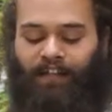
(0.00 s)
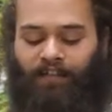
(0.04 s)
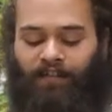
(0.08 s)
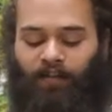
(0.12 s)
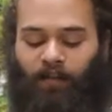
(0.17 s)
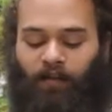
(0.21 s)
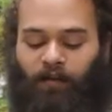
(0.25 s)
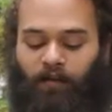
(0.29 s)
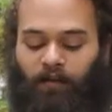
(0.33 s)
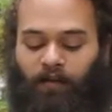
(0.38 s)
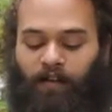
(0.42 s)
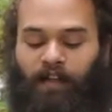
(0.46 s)

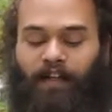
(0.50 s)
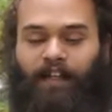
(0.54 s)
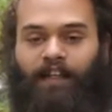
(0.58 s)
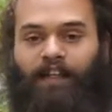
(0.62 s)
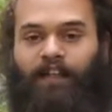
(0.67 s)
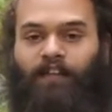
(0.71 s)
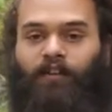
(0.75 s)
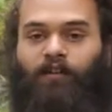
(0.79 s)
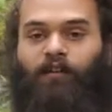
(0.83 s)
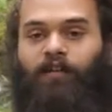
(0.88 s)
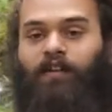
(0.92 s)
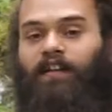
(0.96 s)
So
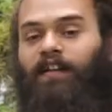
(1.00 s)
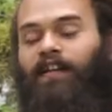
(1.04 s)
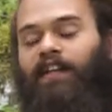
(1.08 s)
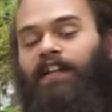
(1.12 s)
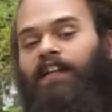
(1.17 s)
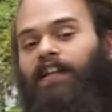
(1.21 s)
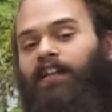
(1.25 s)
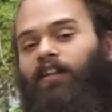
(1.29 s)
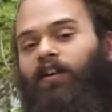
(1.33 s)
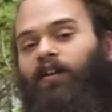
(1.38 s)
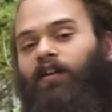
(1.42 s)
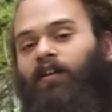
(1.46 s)
in
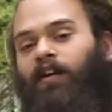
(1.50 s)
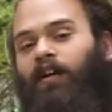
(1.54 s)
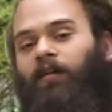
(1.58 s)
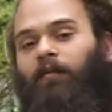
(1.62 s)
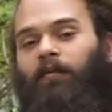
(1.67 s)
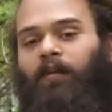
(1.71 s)
Kundalini Yoga,